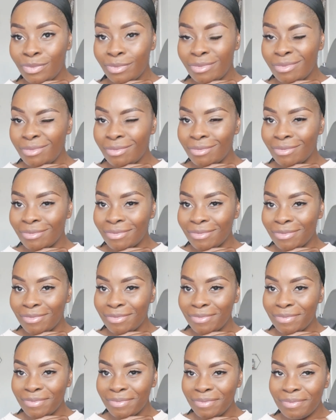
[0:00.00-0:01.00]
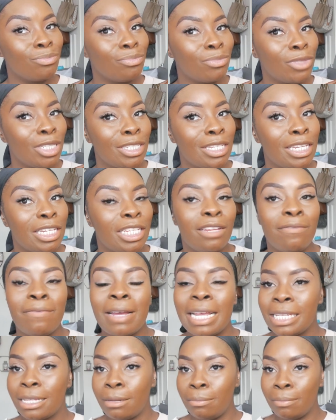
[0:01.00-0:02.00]
Mm-hmm. So this is the
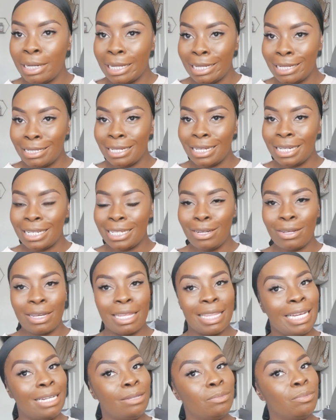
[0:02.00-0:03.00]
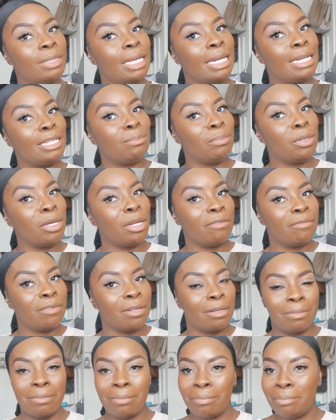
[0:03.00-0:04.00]
face completed. Look at that, that is
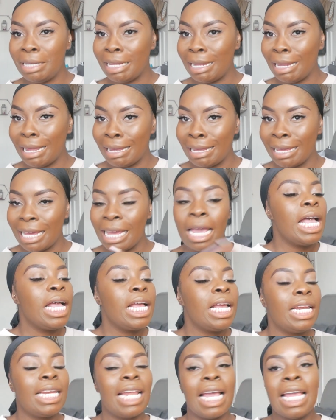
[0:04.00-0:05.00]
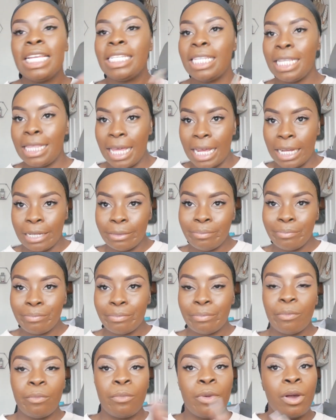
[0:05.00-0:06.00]
beautiful. Me, I like it. Now here's the thing,
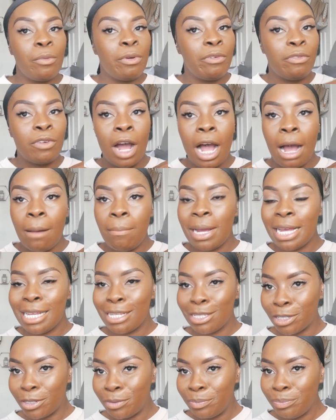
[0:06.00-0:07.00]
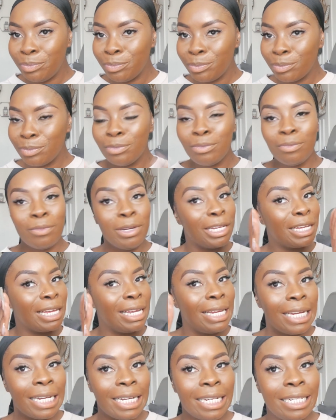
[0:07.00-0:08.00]
we've got our base on, we're
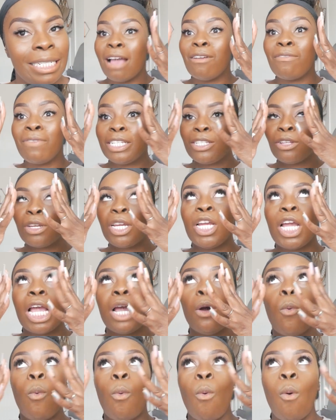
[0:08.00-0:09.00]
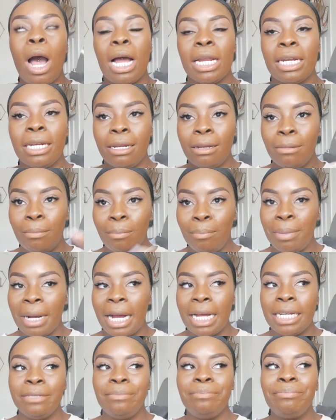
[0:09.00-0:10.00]
looking good, everything's looking one,
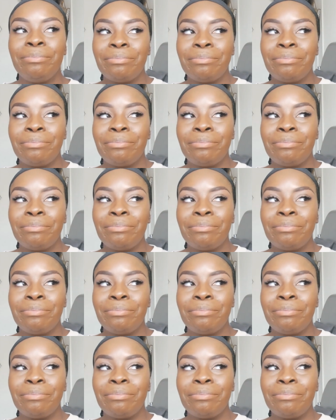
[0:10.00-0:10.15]
but